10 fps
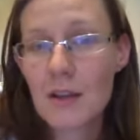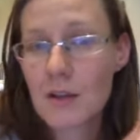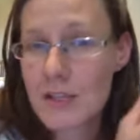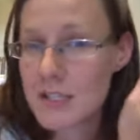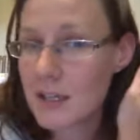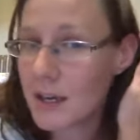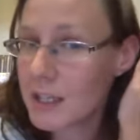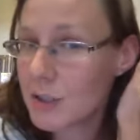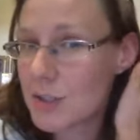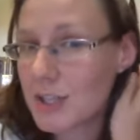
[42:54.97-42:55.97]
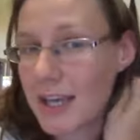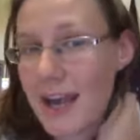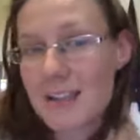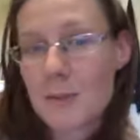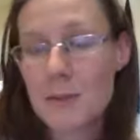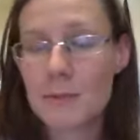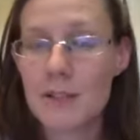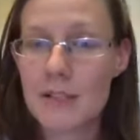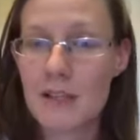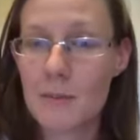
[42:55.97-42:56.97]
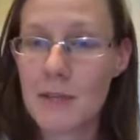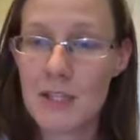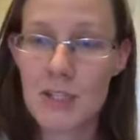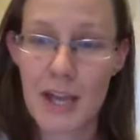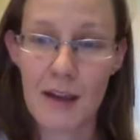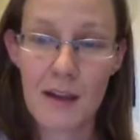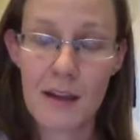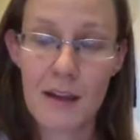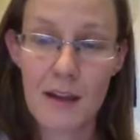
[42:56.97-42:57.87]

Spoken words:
Kristen, I usually ask people to send me a check